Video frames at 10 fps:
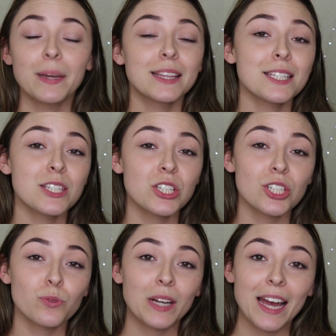But this is
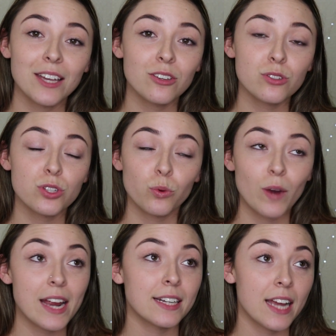just what I use
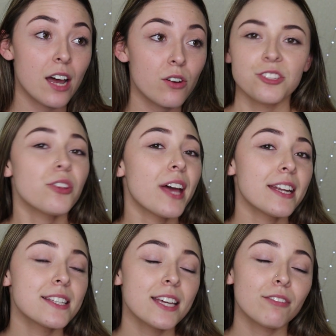right now. So
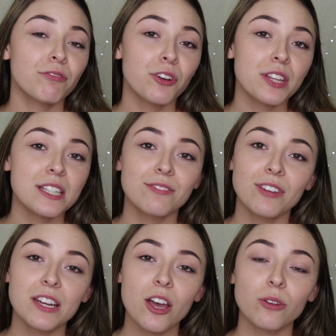that is it for this
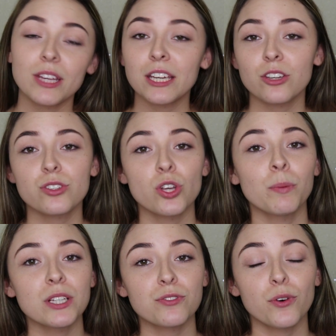video. Thank you
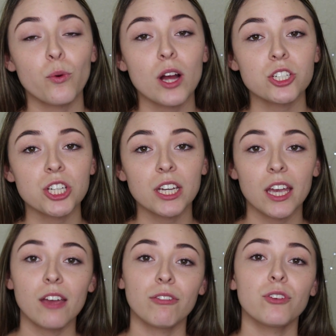so much for watching.
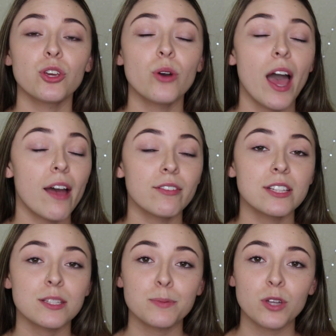If you
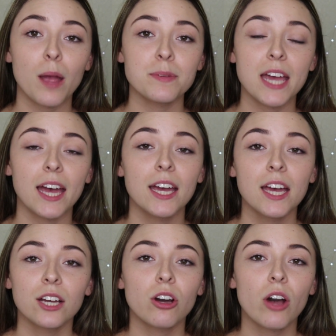haven't subscribed yet,
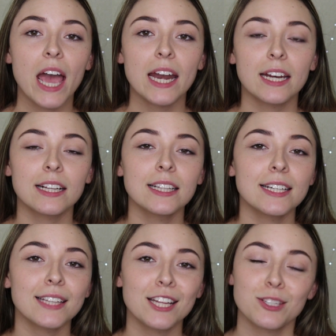go ahead and
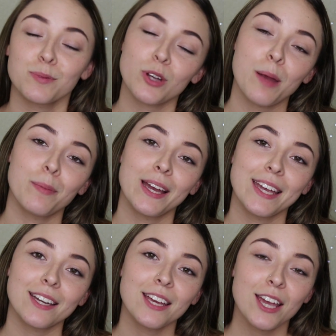click that subscribe
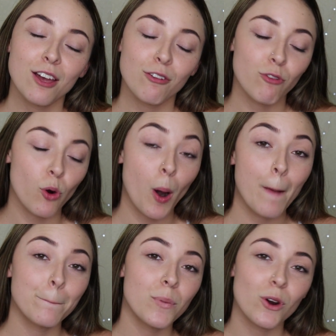button
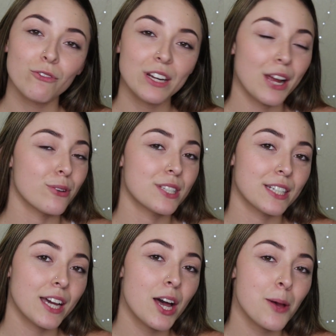for more videos
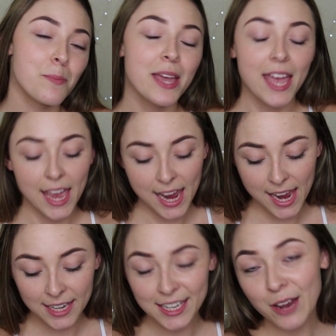to come.
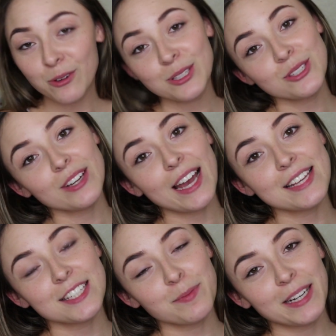And I will see you
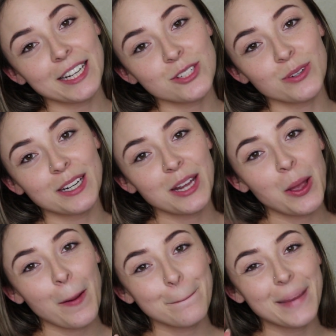guys in my next one.